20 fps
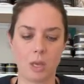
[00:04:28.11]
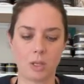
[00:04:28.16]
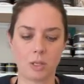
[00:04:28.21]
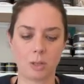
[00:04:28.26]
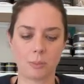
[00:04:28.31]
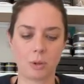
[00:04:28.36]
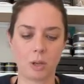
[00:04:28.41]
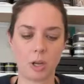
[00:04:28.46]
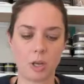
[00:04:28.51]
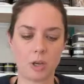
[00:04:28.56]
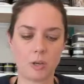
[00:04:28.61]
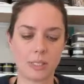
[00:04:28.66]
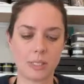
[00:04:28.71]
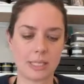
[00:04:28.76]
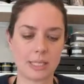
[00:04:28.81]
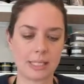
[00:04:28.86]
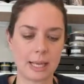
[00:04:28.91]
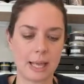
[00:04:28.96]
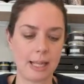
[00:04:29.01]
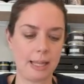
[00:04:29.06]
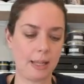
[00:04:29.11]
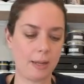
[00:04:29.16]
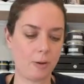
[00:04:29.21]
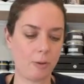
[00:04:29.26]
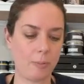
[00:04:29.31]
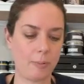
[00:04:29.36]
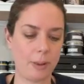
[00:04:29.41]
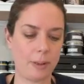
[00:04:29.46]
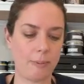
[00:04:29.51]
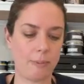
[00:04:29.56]
So I'm going to use this a
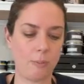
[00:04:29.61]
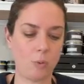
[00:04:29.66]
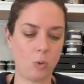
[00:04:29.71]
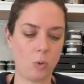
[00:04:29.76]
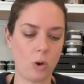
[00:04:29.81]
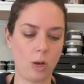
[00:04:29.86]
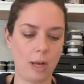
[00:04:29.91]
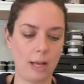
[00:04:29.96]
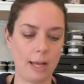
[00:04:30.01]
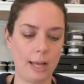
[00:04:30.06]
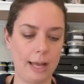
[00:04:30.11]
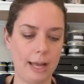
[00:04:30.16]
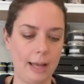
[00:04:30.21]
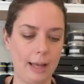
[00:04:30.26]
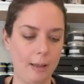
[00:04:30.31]
little bit more